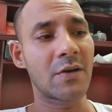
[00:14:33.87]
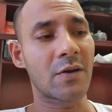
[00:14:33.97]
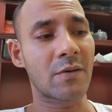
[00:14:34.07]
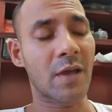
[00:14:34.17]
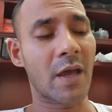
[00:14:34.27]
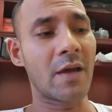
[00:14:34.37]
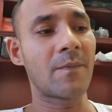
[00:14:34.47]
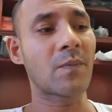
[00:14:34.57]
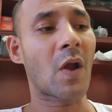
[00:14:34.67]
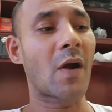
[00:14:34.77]
okay,
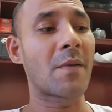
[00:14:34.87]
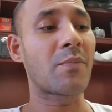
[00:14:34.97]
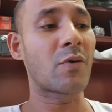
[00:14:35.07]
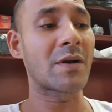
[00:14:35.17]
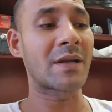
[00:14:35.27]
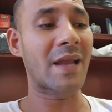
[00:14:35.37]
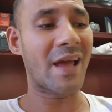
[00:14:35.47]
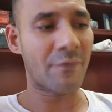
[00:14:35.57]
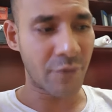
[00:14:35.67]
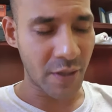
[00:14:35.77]
are important in
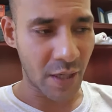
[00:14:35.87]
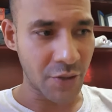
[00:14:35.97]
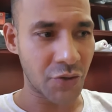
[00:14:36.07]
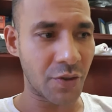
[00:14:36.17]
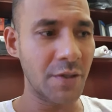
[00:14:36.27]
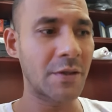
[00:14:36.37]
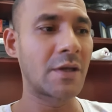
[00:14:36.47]
every country.